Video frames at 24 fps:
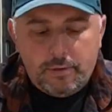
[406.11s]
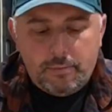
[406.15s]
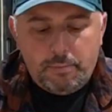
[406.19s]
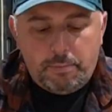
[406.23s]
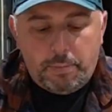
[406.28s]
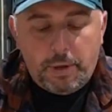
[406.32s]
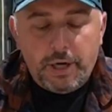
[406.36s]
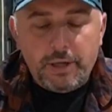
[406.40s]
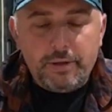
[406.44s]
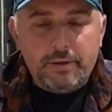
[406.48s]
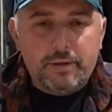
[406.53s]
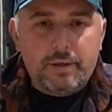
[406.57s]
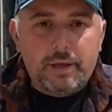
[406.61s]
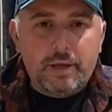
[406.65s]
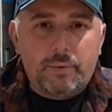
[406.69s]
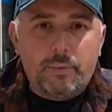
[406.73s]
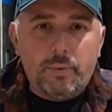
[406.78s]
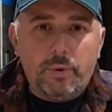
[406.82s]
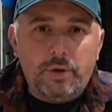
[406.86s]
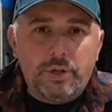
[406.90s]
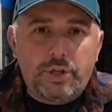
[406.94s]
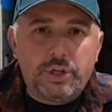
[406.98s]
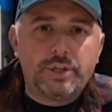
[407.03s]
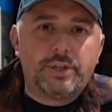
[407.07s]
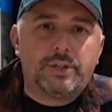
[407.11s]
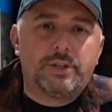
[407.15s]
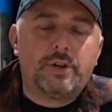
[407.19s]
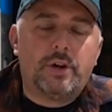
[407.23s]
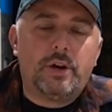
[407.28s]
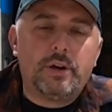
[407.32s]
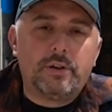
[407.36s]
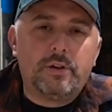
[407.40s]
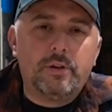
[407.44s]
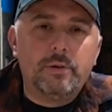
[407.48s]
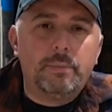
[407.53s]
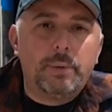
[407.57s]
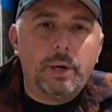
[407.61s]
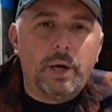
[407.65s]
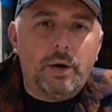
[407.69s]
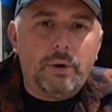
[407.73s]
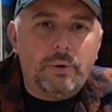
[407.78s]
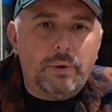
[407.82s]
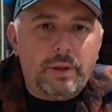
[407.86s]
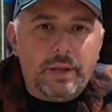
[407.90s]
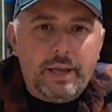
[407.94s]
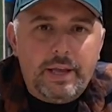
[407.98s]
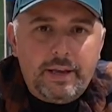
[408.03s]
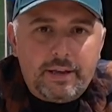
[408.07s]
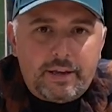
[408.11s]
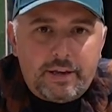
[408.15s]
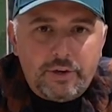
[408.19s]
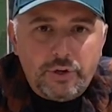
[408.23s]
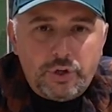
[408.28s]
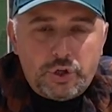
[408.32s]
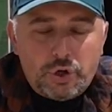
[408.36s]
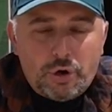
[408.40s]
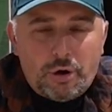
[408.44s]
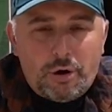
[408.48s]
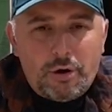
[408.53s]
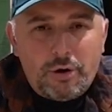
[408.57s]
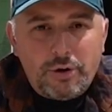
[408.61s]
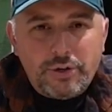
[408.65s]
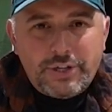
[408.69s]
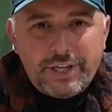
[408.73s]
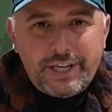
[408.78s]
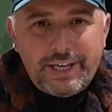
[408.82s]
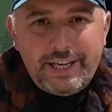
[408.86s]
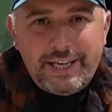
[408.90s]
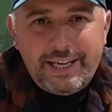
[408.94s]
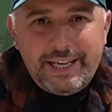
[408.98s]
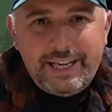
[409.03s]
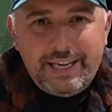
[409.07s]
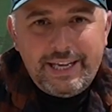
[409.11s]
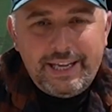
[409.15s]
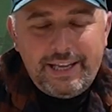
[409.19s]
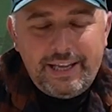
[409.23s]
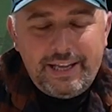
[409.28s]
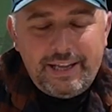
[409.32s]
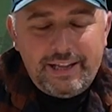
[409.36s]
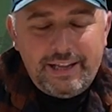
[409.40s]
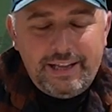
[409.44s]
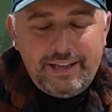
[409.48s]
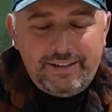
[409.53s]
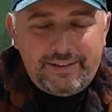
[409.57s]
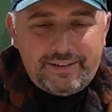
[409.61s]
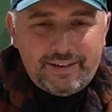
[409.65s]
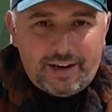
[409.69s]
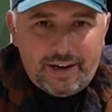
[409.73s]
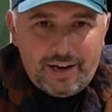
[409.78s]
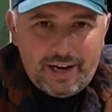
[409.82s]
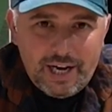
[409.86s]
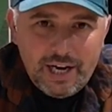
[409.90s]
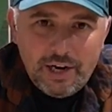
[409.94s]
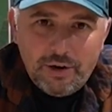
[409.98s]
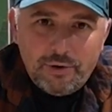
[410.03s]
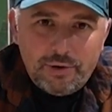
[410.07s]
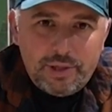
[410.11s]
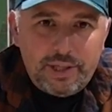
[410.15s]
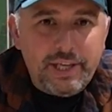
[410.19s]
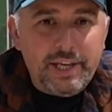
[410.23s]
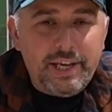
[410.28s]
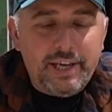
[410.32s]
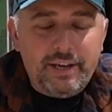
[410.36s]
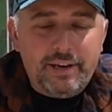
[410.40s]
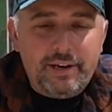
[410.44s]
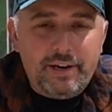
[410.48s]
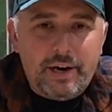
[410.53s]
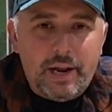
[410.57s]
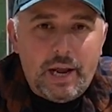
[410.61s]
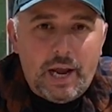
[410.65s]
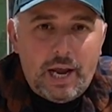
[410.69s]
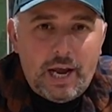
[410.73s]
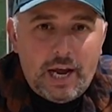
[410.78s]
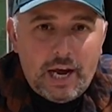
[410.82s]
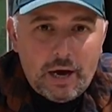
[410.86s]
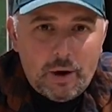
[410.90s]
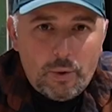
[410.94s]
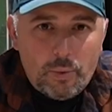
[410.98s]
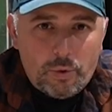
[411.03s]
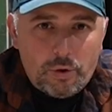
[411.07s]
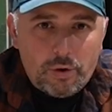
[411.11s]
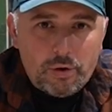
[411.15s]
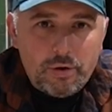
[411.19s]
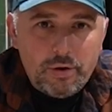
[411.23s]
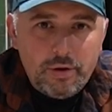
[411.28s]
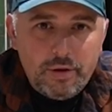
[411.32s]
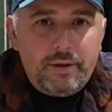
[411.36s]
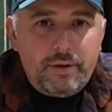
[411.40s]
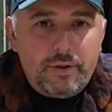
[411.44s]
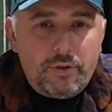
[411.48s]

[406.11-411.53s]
But like we just talked about, it can charge entirely in an hour.